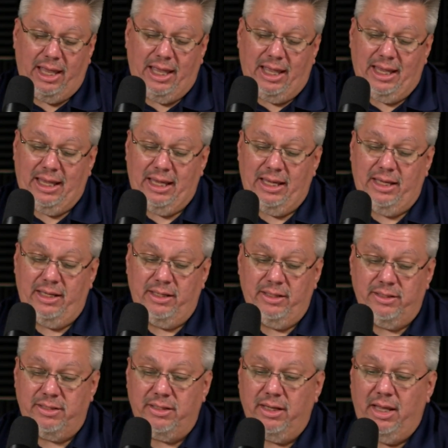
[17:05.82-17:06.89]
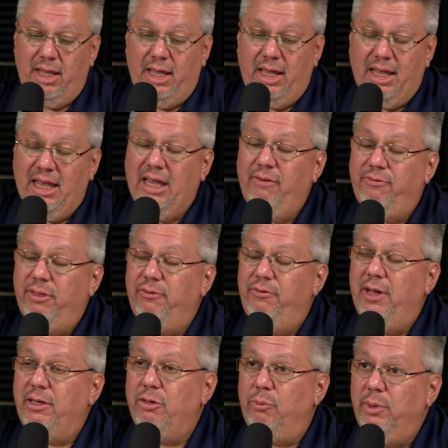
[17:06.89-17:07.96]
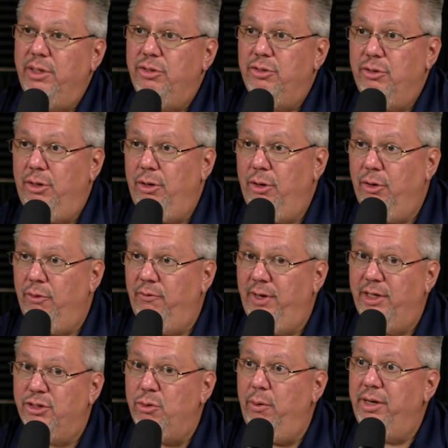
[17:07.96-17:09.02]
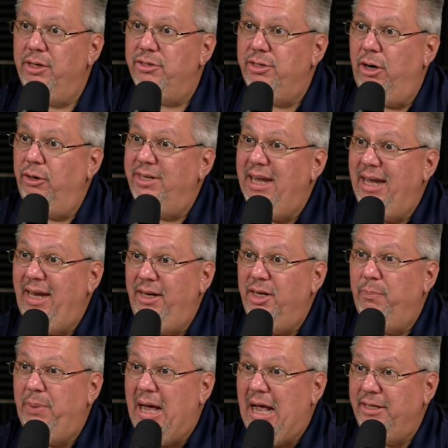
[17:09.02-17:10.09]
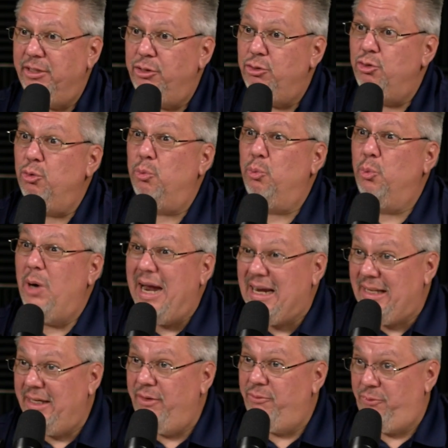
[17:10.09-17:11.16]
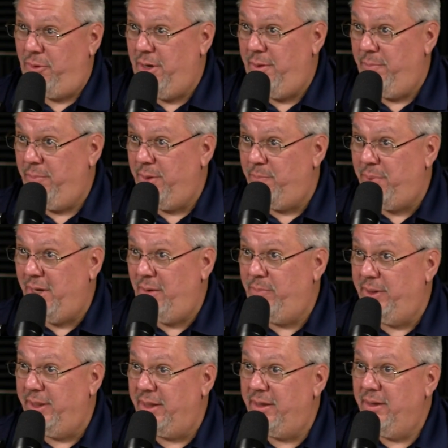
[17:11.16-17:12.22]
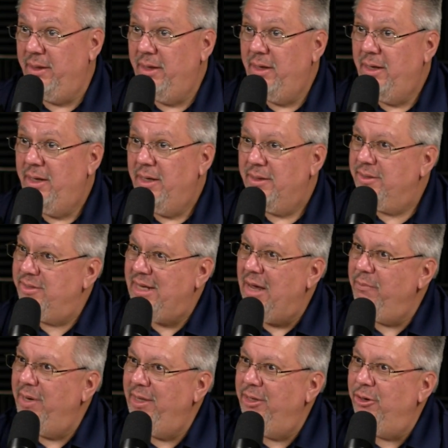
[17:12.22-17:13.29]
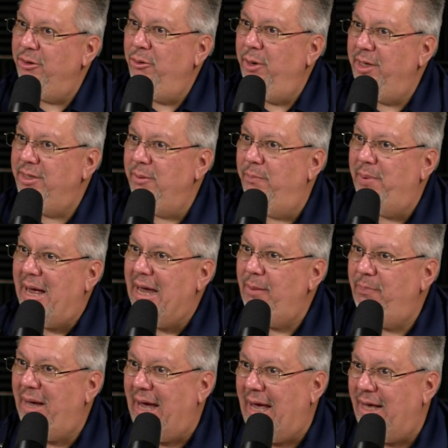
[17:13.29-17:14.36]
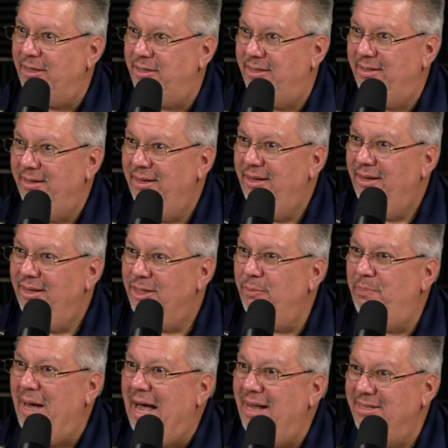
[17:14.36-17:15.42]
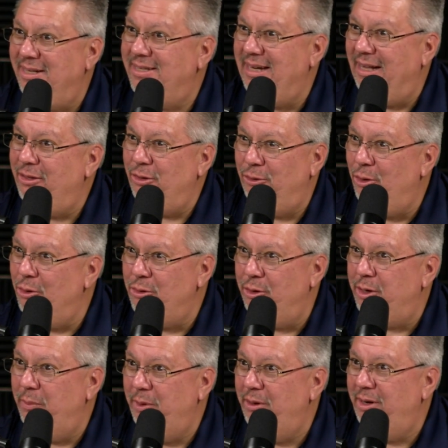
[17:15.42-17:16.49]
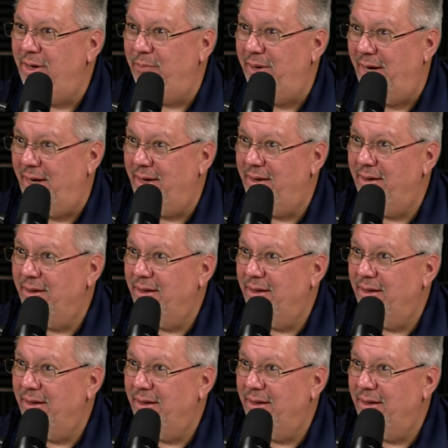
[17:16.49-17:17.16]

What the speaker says: is if the Federal Reserve is going to start taking deposits directly from the public, does that mean they're going to bypass deposits at their local community bank?